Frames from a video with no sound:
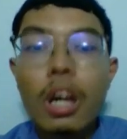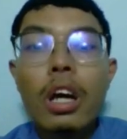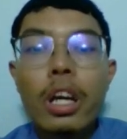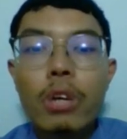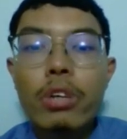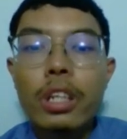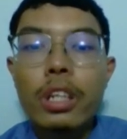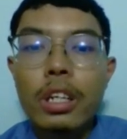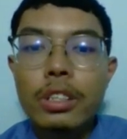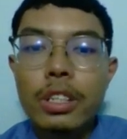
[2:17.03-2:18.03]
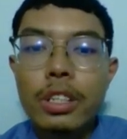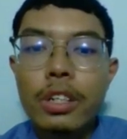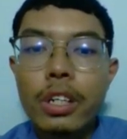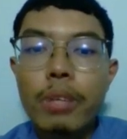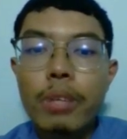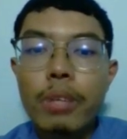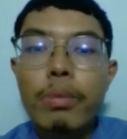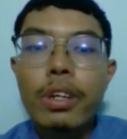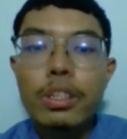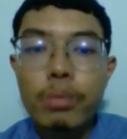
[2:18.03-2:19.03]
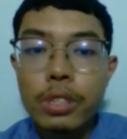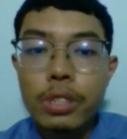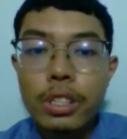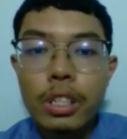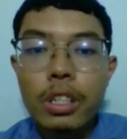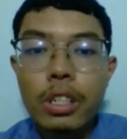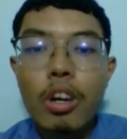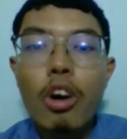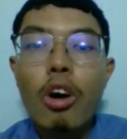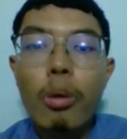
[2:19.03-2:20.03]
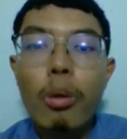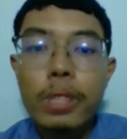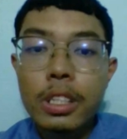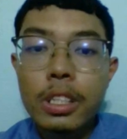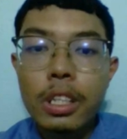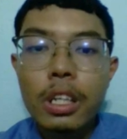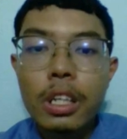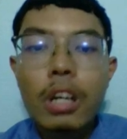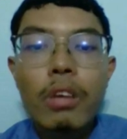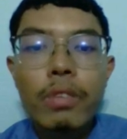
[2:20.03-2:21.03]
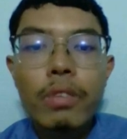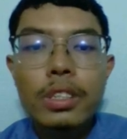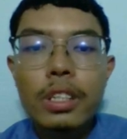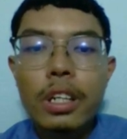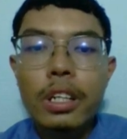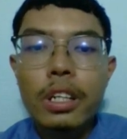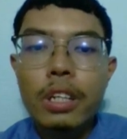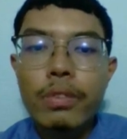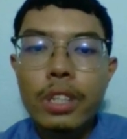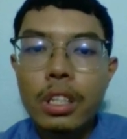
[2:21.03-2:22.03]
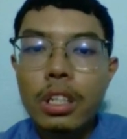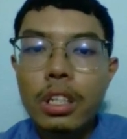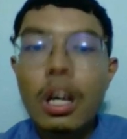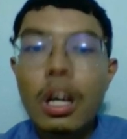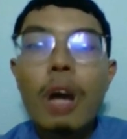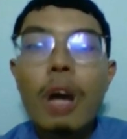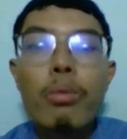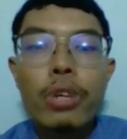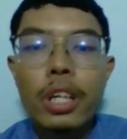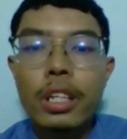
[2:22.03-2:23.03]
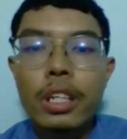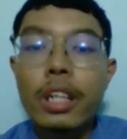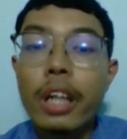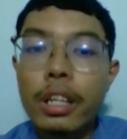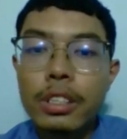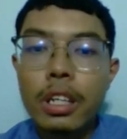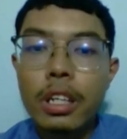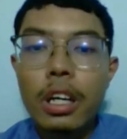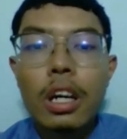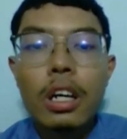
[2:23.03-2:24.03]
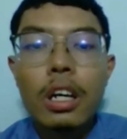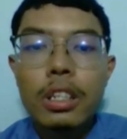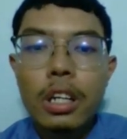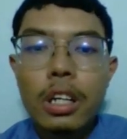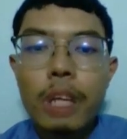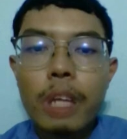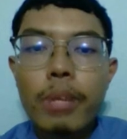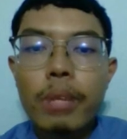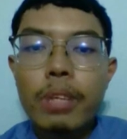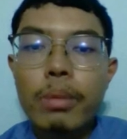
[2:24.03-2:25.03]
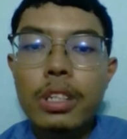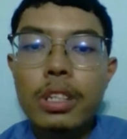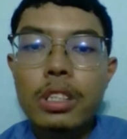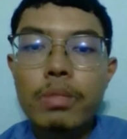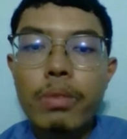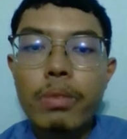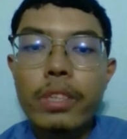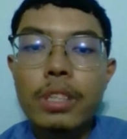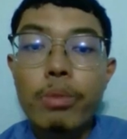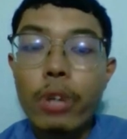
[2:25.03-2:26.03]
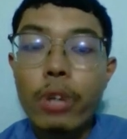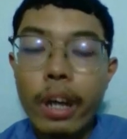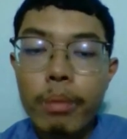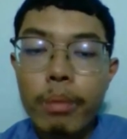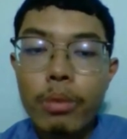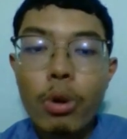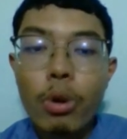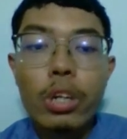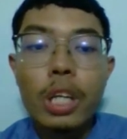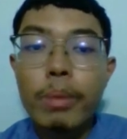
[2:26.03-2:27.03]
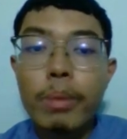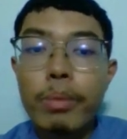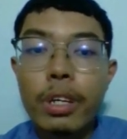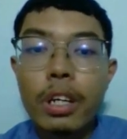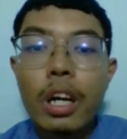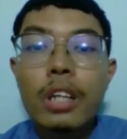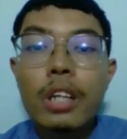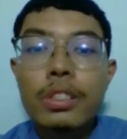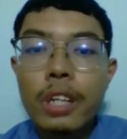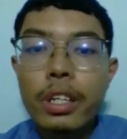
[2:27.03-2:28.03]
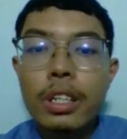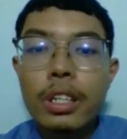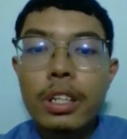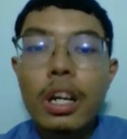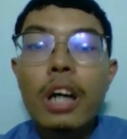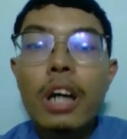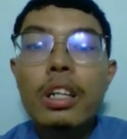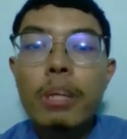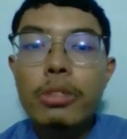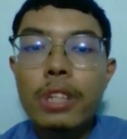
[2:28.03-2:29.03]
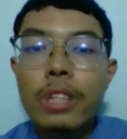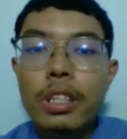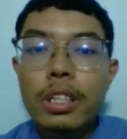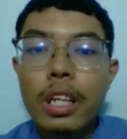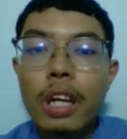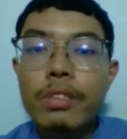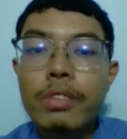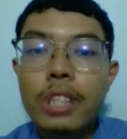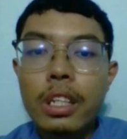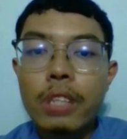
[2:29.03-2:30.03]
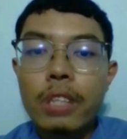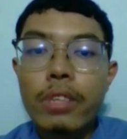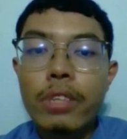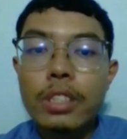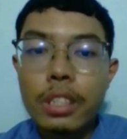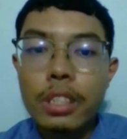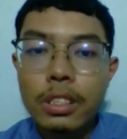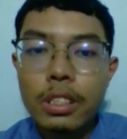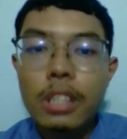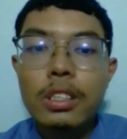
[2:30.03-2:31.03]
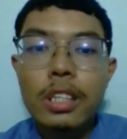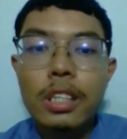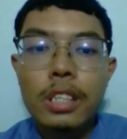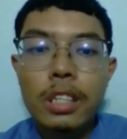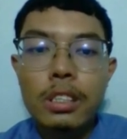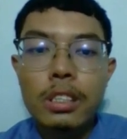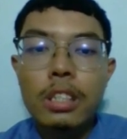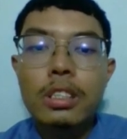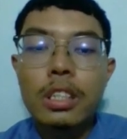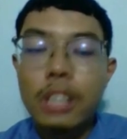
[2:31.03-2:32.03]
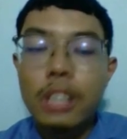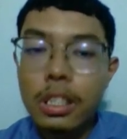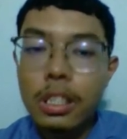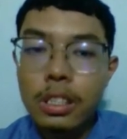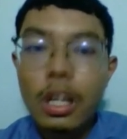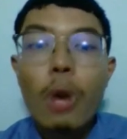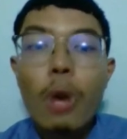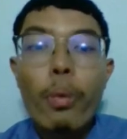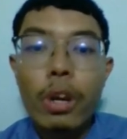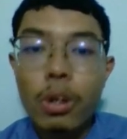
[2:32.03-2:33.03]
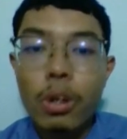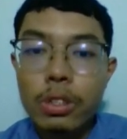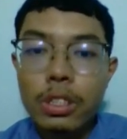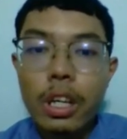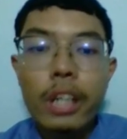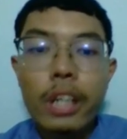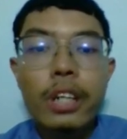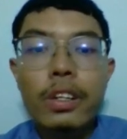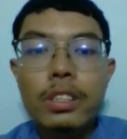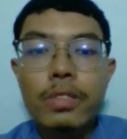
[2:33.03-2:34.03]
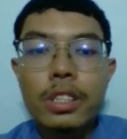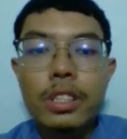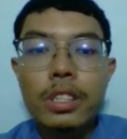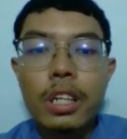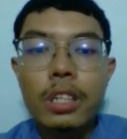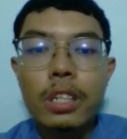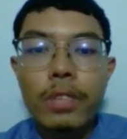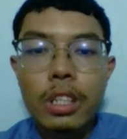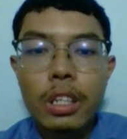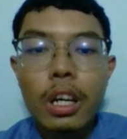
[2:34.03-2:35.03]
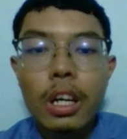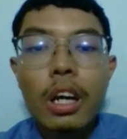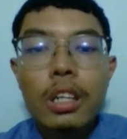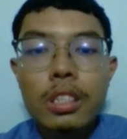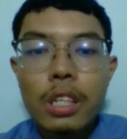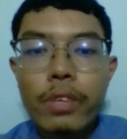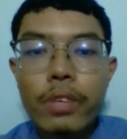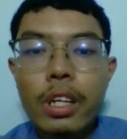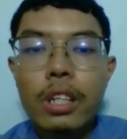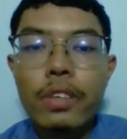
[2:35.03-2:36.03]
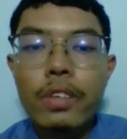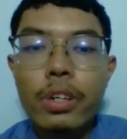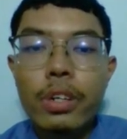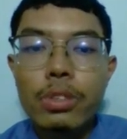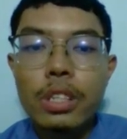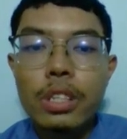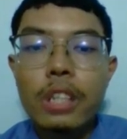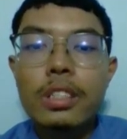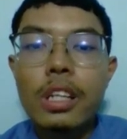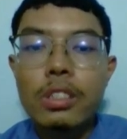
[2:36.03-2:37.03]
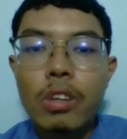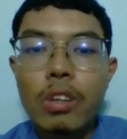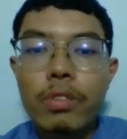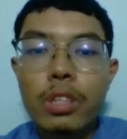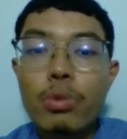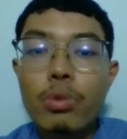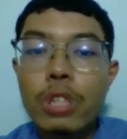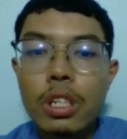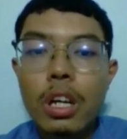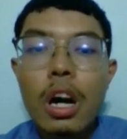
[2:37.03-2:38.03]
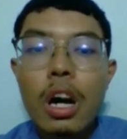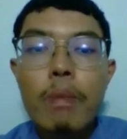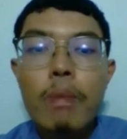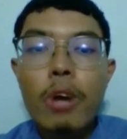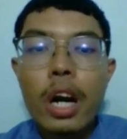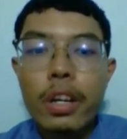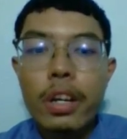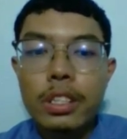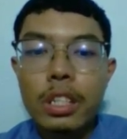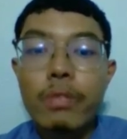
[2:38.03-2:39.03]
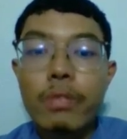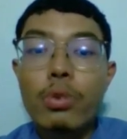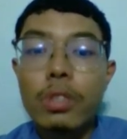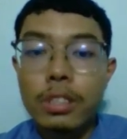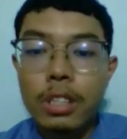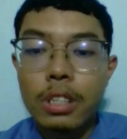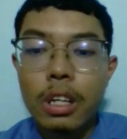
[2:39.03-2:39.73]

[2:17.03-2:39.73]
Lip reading: including genetic predisposition, obesity, physical inactivity, poor diet, and age. The landmark Diabetes Prevention Program, or DPP, trial demonstrated that lifestyle interventions such as weight loss and increased physical activity significantly reduce the incidence of T2D among high-risk individuals.